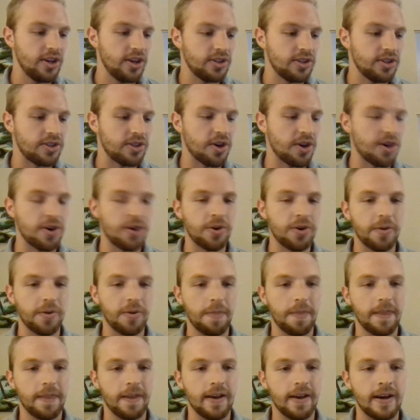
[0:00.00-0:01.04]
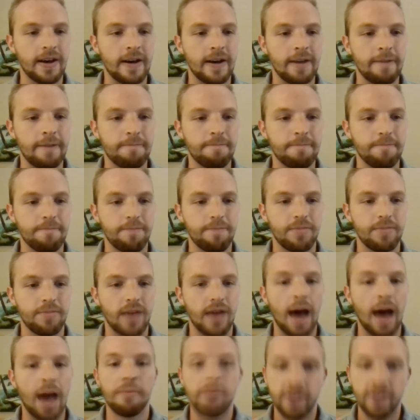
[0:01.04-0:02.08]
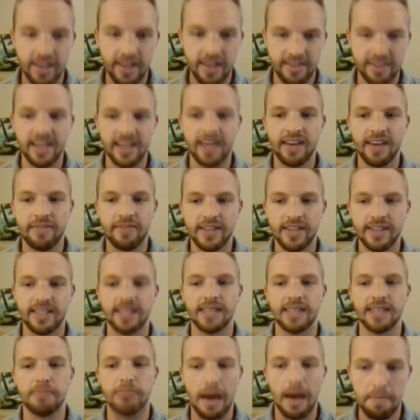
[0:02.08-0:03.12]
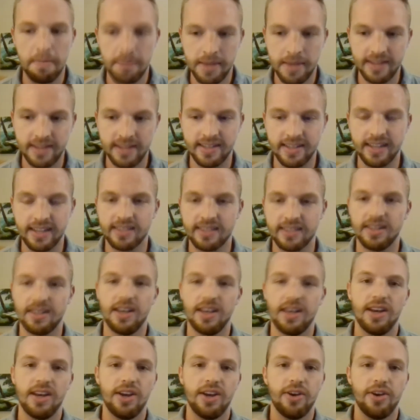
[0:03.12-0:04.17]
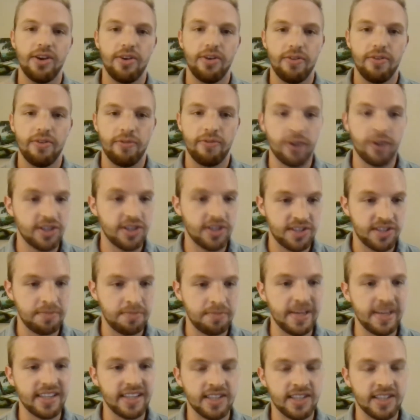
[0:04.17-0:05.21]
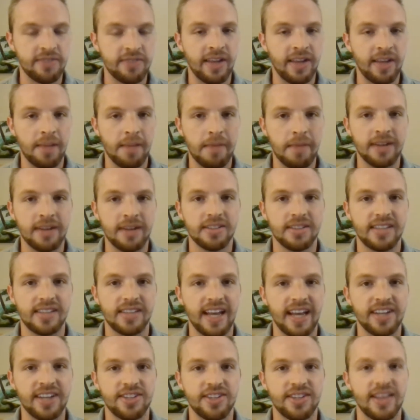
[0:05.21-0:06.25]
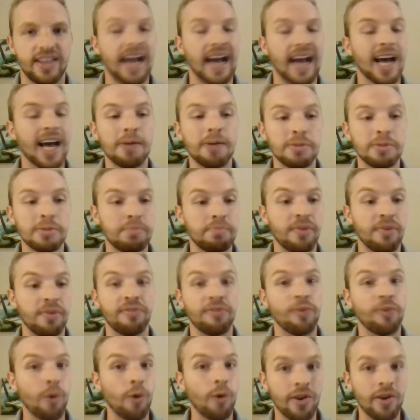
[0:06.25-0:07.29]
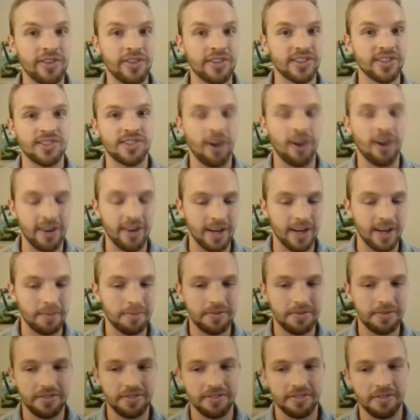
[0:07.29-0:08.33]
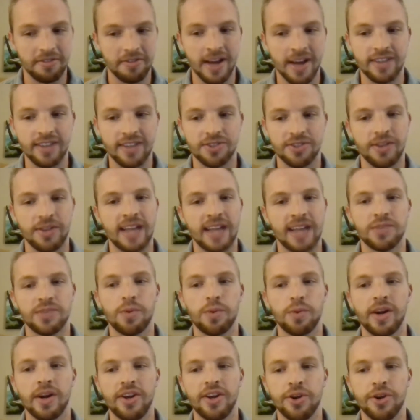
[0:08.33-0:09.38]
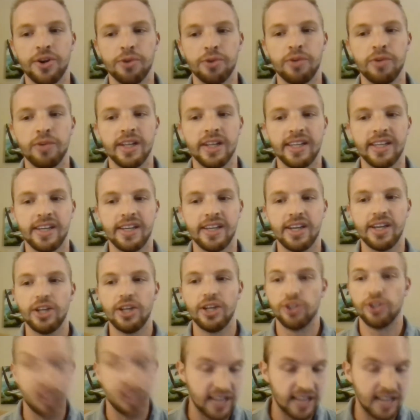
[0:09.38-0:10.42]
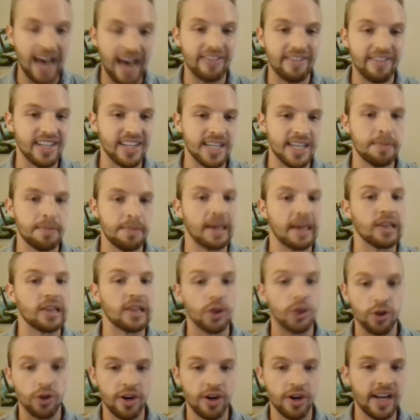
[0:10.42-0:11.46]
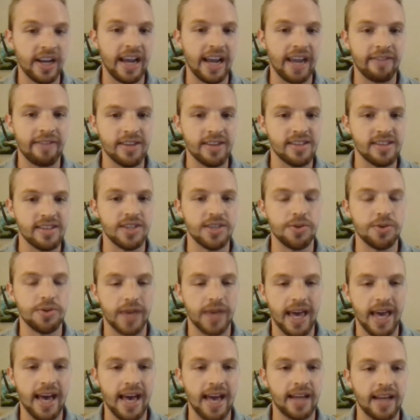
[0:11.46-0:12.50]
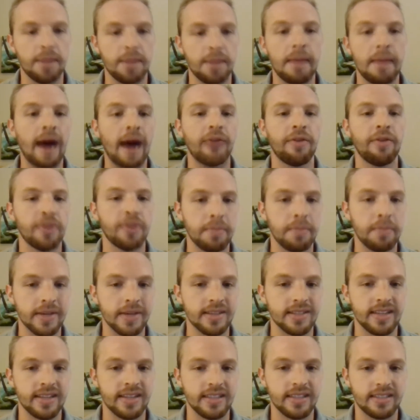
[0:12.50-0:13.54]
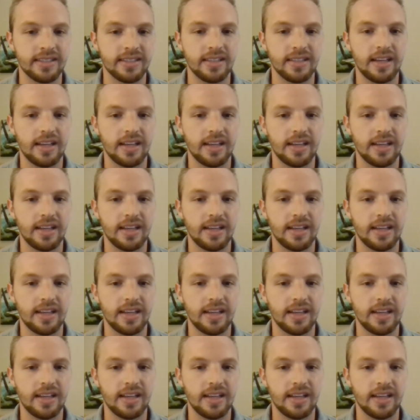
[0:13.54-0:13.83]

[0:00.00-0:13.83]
So I'm really thinking of this as my business. First being the developmental stage, that comes before the startup, right? So that's where you're really just diving deep and learning everything you can about the business